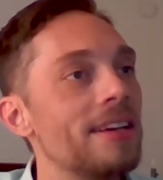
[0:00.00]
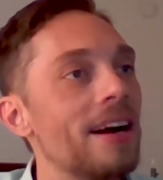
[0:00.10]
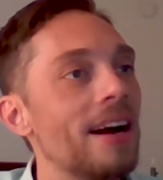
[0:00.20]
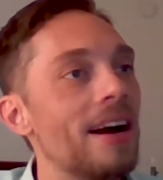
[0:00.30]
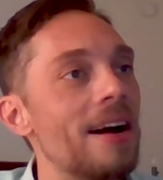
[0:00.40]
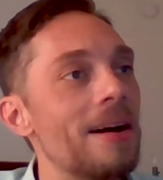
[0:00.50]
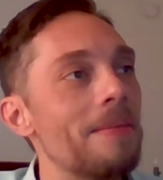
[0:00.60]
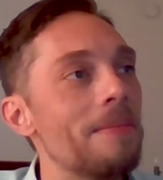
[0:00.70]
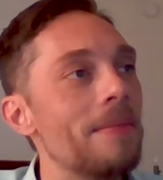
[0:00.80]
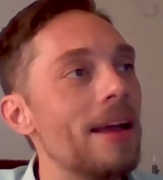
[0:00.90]

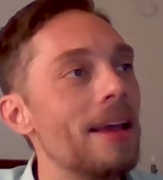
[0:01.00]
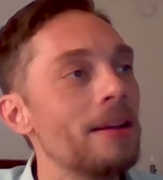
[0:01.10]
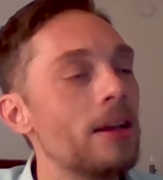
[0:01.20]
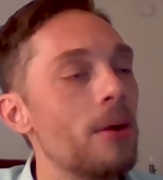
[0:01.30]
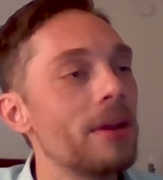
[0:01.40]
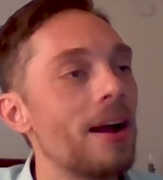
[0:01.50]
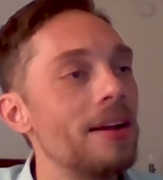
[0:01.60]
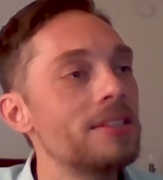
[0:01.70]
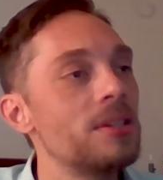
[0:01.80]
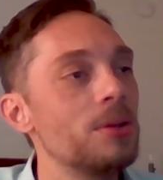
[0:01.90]
Going
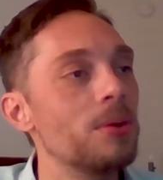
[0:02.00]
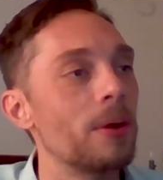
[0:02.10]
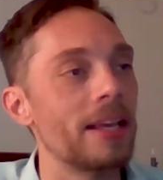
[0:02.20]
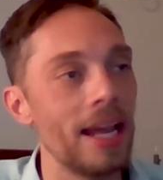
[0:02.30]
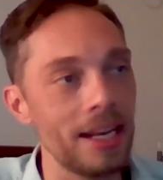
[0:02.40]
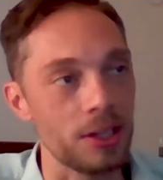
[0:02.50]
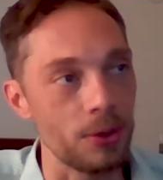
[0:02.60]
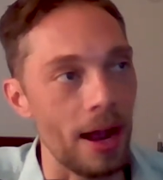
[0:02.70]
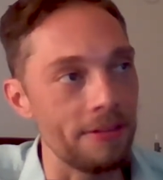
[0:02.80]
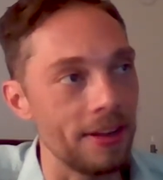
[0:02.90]
on to organic
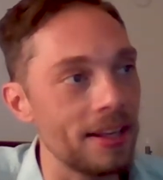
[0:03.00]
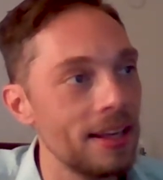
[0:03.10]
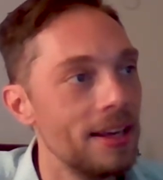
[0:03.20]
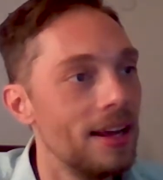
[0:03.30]
traffic.